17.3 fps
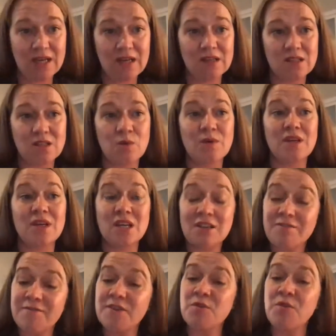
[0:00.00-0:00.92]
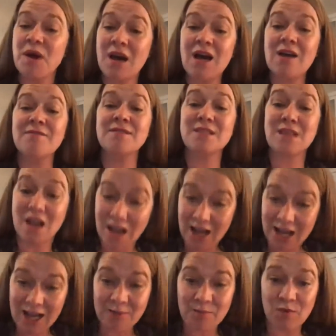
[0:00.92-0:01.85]
So if you have
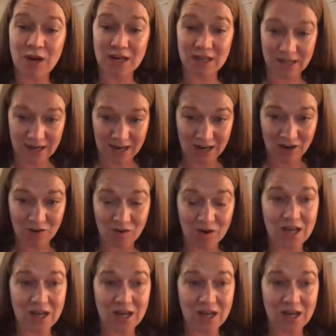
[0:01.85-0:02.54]
time right now